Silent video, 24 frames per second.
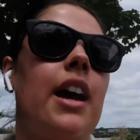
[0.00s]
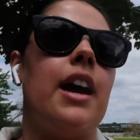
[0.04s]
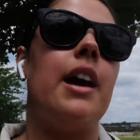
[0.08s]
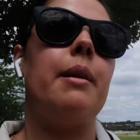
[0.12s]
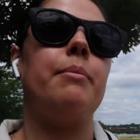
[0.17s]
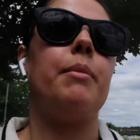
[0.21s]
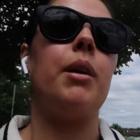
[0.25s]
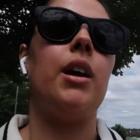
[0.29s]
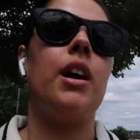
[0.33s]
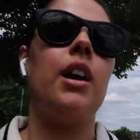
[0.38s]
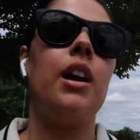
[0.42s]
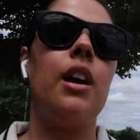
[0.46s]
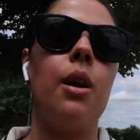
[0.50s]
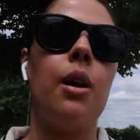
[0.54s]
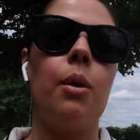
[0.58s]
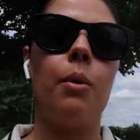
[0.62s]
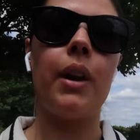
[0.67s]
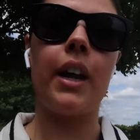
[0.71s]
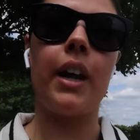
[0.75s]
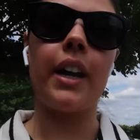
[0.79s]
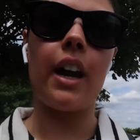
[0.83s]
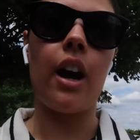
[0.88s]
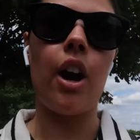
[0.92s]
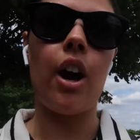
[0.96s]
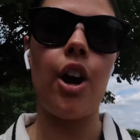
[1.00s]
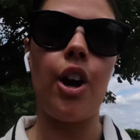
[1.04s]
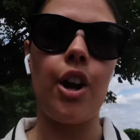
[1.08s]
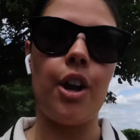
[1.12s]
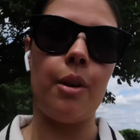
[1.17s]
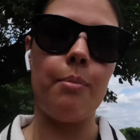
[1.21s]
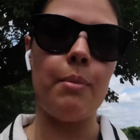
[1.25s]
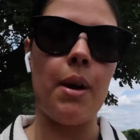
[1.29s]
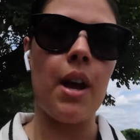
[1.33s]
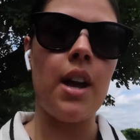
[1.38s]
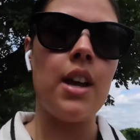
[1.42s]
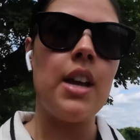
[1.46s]
When I get
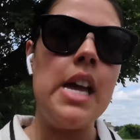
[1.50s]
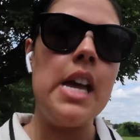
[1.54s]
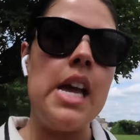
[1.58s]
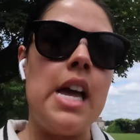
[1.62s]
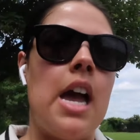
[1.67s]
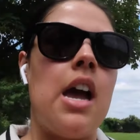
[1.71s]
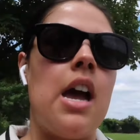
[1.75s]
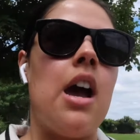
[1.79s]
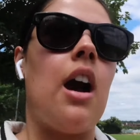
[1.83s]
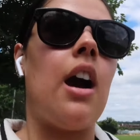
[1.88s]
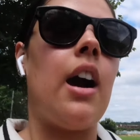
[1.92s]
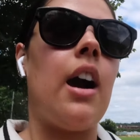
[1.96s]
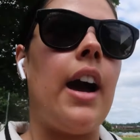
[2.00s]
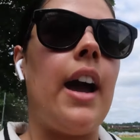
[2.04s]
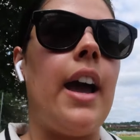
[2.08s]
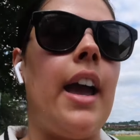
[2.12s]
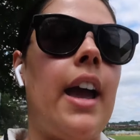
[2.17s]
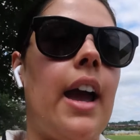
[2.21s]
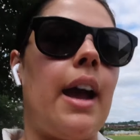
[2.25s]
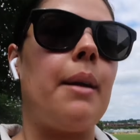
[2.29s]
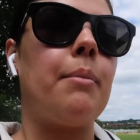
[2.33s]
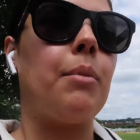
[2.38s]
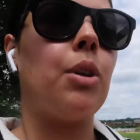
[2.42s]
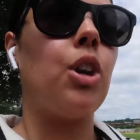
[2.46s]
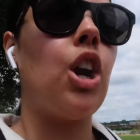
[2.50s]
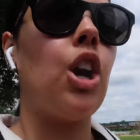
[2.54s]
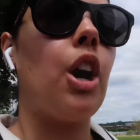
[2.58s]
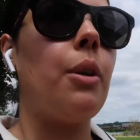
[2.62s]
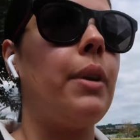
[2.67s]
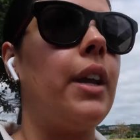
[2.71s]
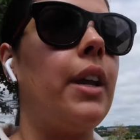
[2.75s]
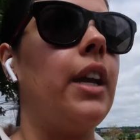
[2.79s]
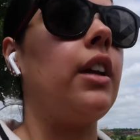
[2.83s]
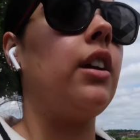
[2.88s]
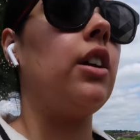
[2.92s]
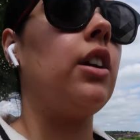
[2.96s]
home, I am
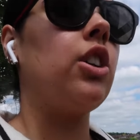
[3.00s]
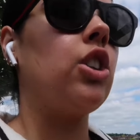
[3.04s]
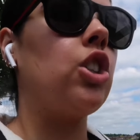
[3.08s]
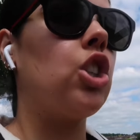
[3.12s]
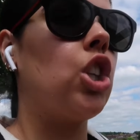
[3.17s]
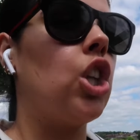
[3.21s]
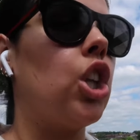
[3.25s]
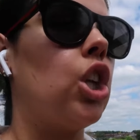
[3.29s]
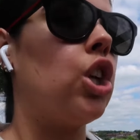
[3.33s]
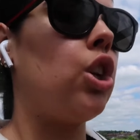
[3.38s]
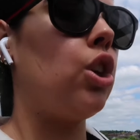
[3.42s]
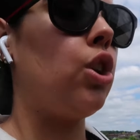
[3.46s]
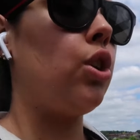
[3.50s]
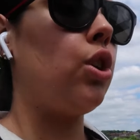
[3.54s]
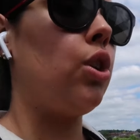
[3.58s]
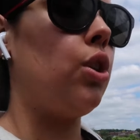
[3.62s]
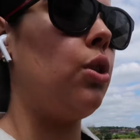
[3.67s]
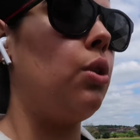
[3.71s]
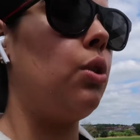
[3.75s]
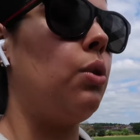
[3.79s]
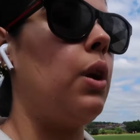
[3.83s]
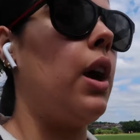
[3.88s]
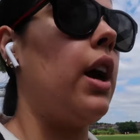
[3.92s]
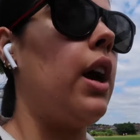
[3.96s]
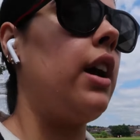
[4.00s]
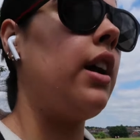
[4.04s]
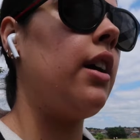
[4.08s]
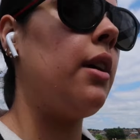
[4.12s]
going to